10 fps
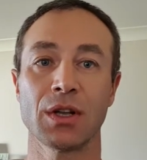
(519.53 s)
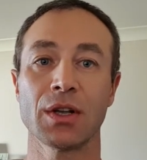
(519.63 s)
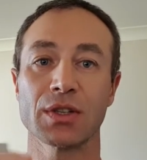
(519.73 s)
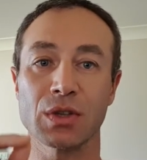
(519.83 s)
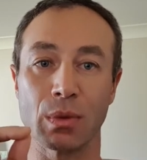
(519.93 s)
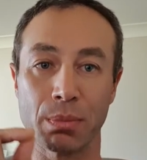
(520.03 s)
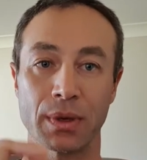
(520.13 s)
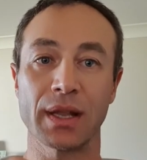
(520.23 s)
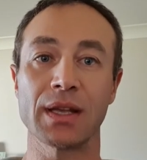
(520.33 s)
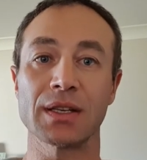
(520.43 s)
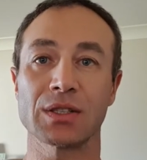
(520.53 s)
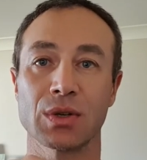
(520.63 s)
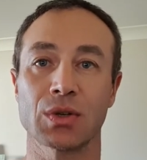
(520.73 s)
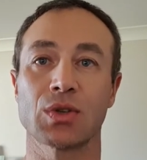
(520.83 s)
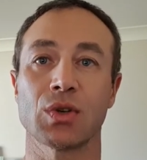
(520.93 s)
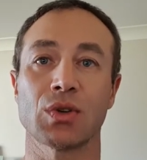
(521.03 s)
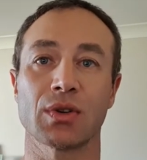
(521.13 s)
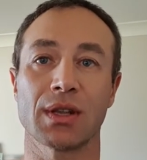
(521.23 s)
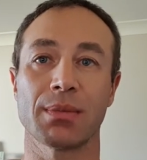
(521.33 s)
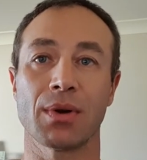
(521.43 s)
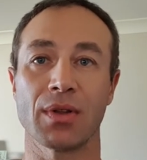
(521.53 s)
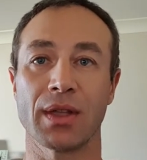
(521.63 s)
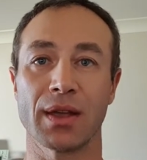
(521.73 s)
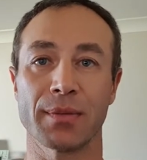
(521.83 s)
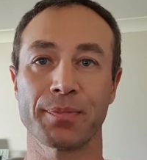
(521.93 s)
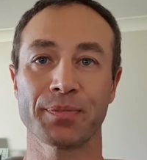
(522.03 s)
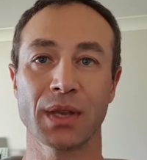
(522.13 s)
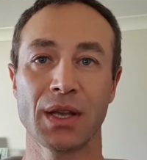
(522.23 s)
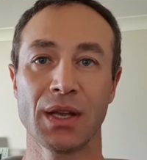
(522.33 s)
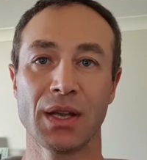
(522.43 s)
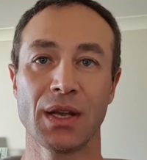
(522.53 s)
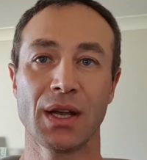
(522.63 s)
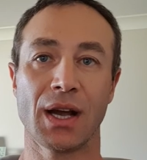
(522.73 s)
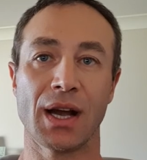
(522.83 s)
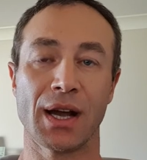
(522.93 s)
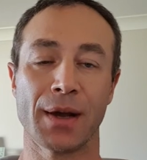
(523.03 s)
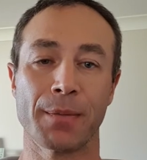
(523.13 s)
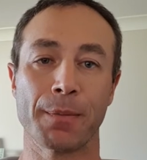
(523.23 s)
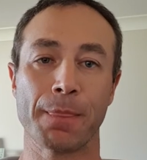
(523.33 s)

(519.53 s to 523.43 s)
So please talk to your doctor about that.